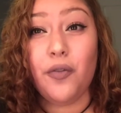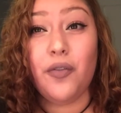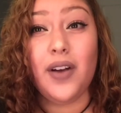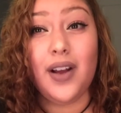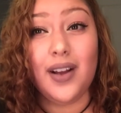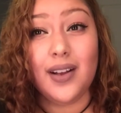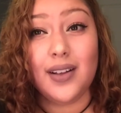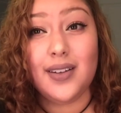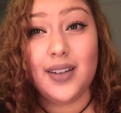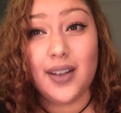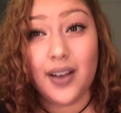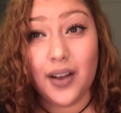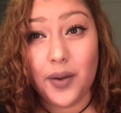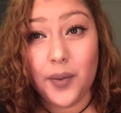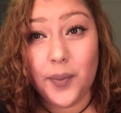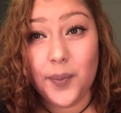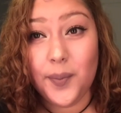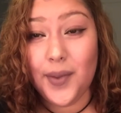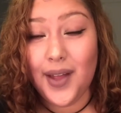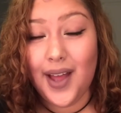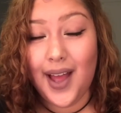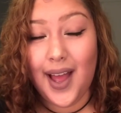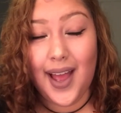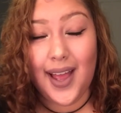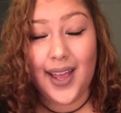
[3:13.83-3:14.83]
fucked up.
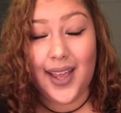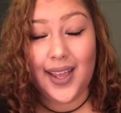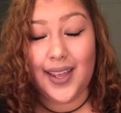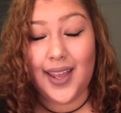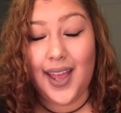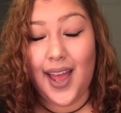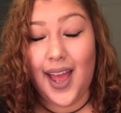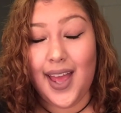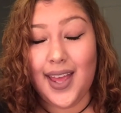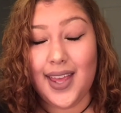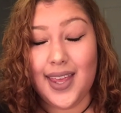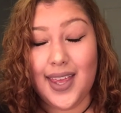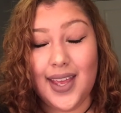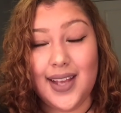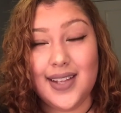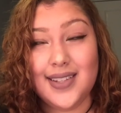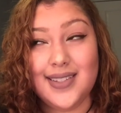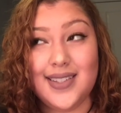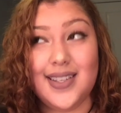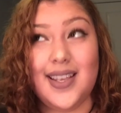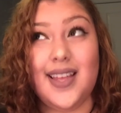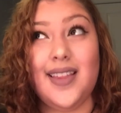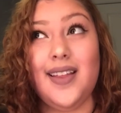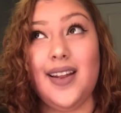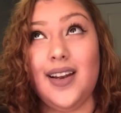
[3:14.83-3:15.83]
I can't
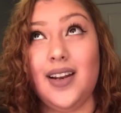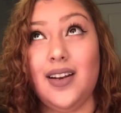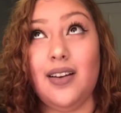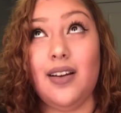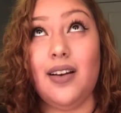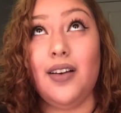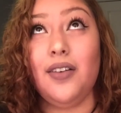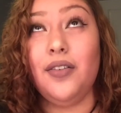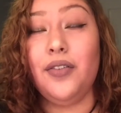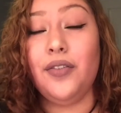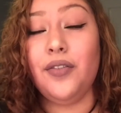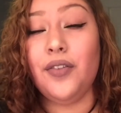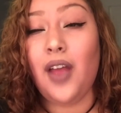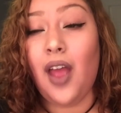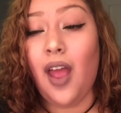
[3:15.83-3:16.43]
say that enough.